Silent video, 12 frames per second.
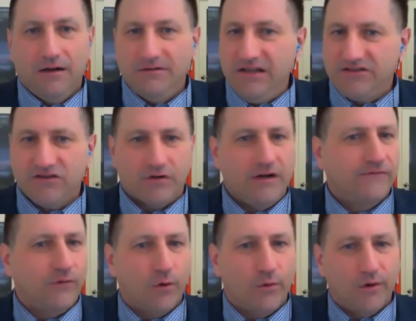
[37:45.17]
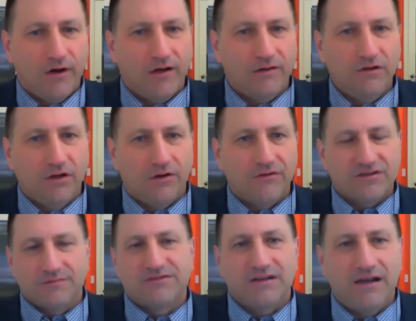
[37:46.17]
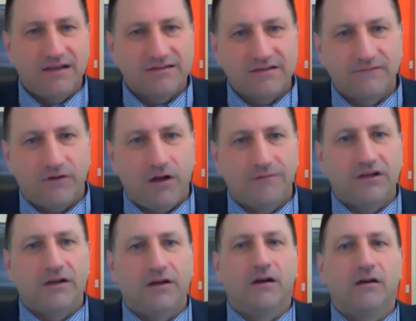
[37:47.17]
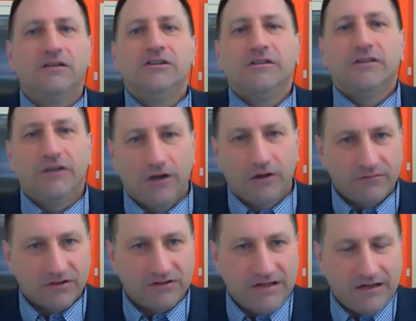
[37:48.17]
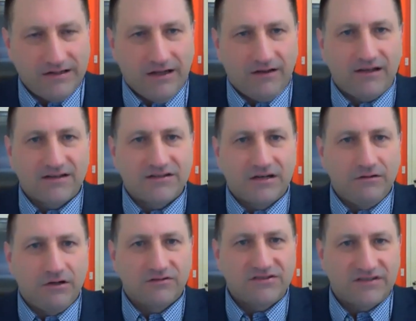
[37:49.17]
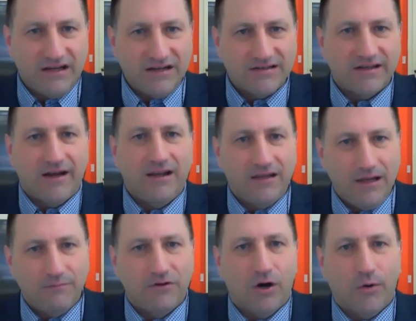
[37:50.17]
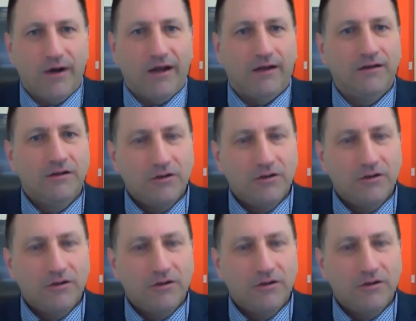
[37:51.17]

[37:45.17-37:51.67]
It's straightforward. There's some science involved here. They're telling us to, stay steady, keep going.